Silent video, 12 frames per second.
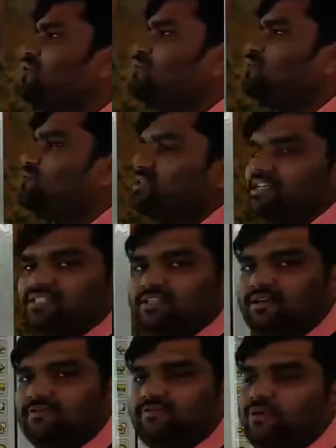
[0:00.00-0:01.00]
to
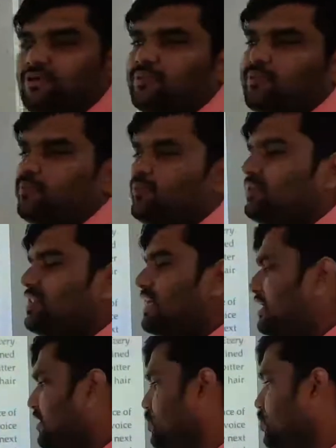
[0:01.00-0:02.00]
Jessler for
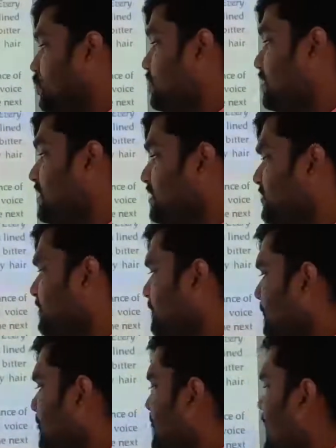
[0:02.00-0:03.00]
nearly 2 years.
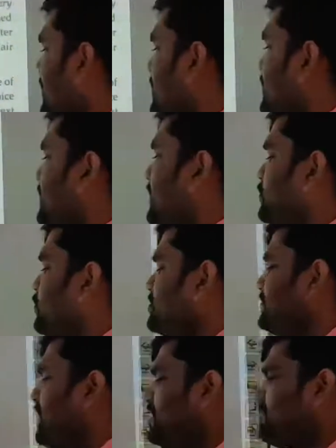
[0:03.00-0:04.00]
It
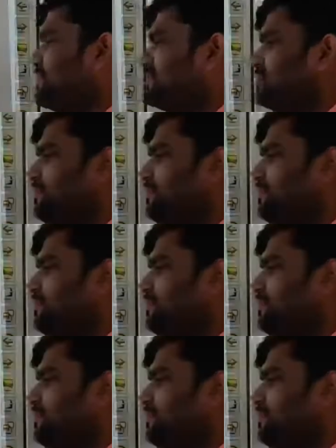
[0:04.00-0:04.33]
was many months